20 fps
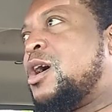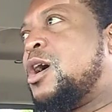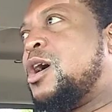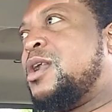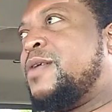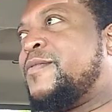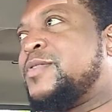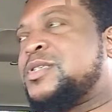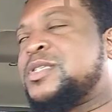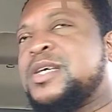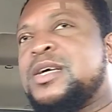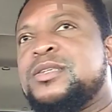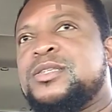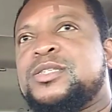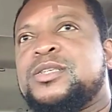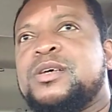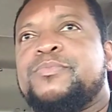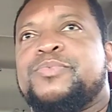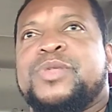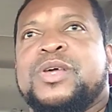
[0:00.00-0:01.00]
all of a sudden
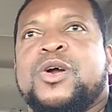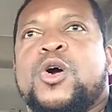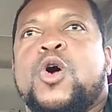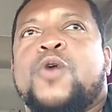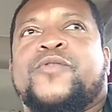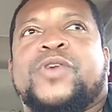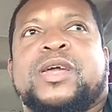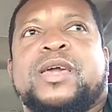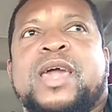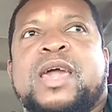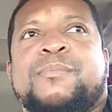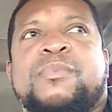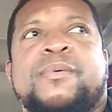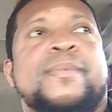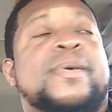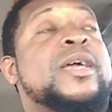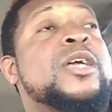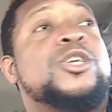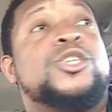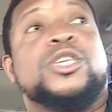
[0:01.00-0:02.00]
something overcame him,
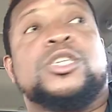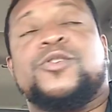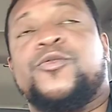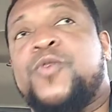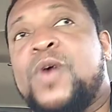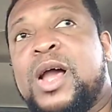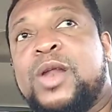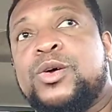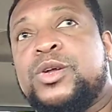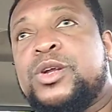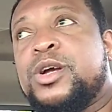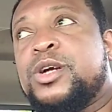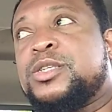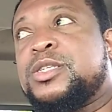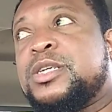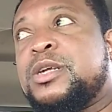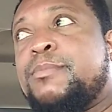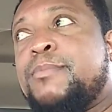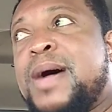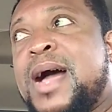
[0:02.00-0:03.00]
and he just followed her
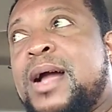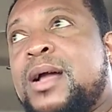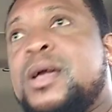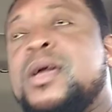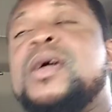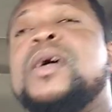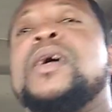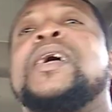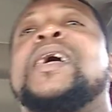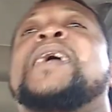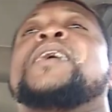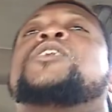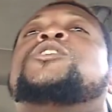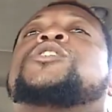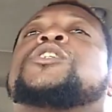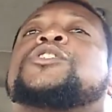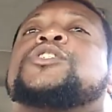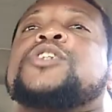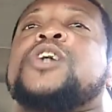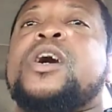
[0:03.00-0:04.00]
to the back, and he
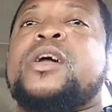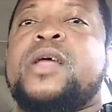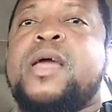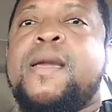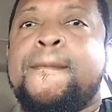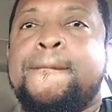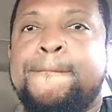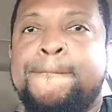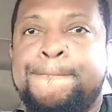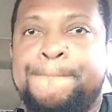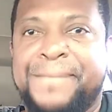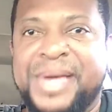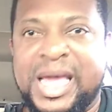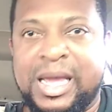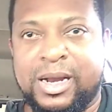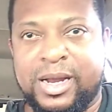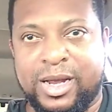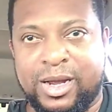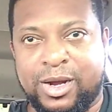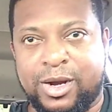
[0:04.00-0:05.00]
just started
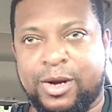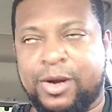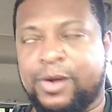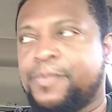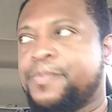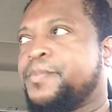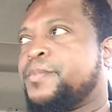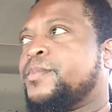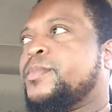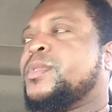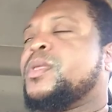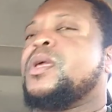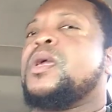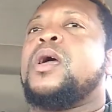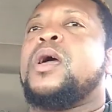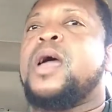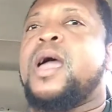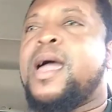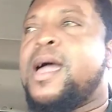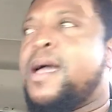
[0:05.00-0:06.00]
beating her,
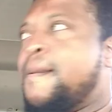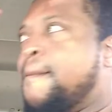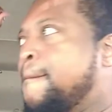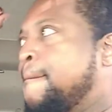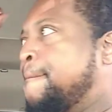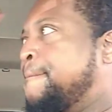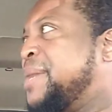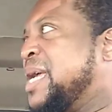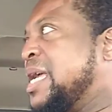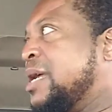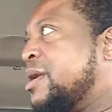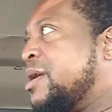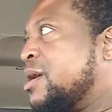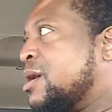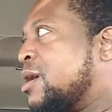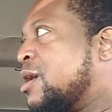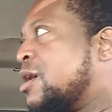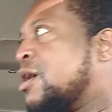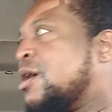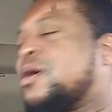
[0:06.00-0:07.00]
and
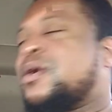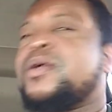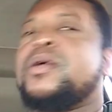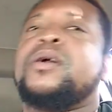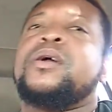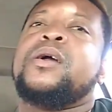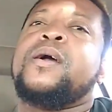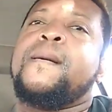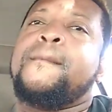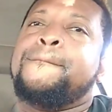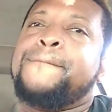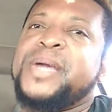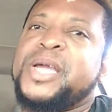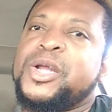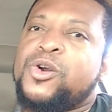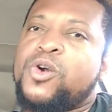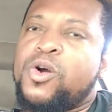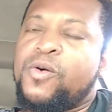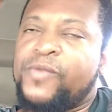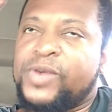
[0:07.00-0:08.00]
beating her, beat
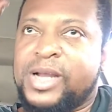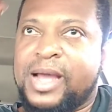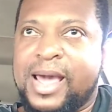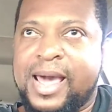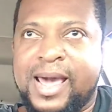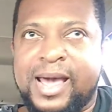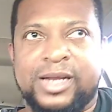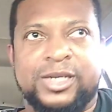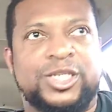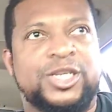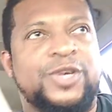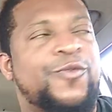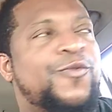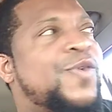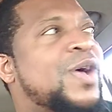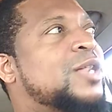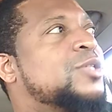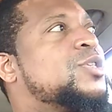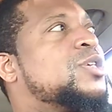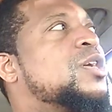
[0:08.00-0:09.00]
her over the head. She
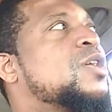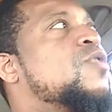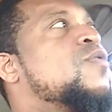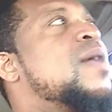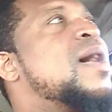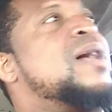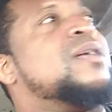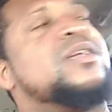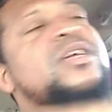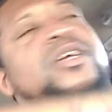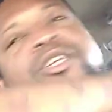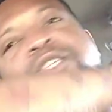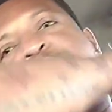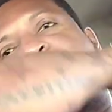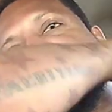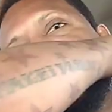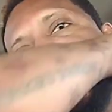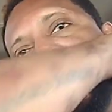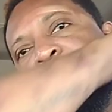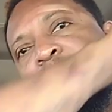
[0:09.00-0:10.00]
fell to the ground, and he
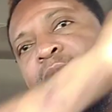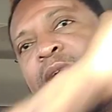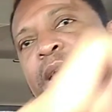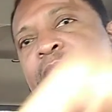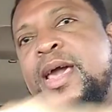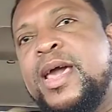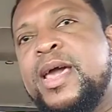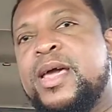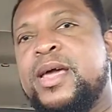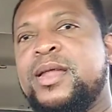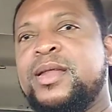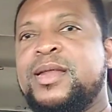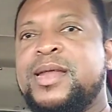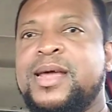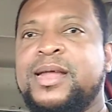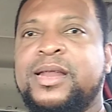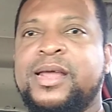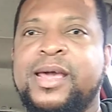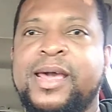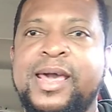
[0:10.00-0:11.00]
just started hitting
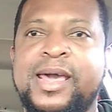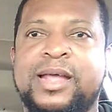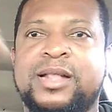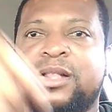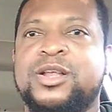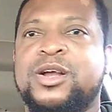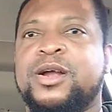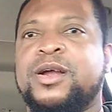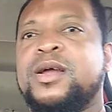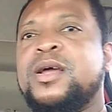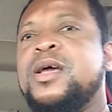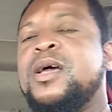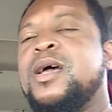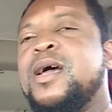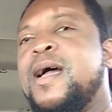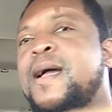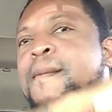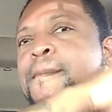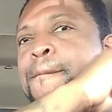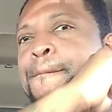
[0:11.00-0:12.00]
and hitting her,
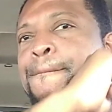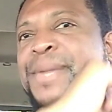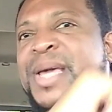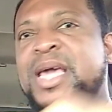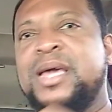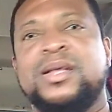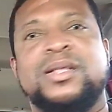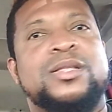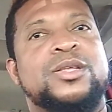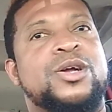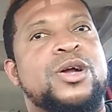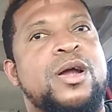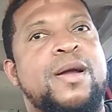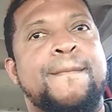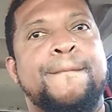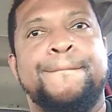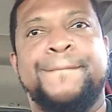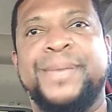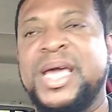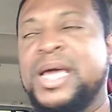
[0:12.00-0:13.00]
and beating her
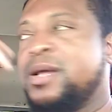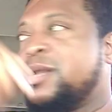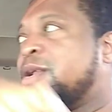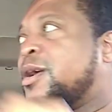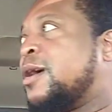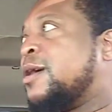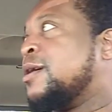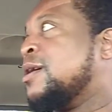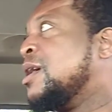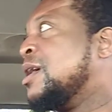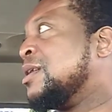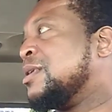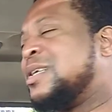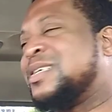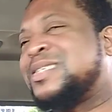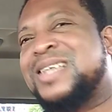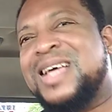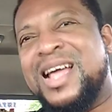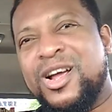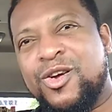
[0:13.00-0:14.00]
and beating her.
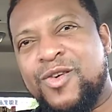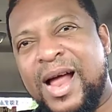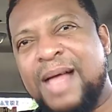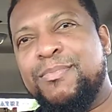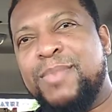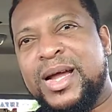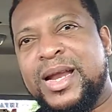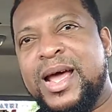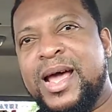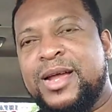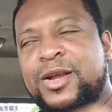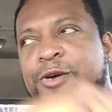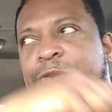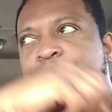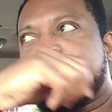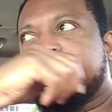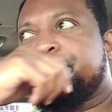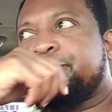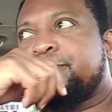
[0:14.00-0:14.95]
This ain't grandmother, Dino. know.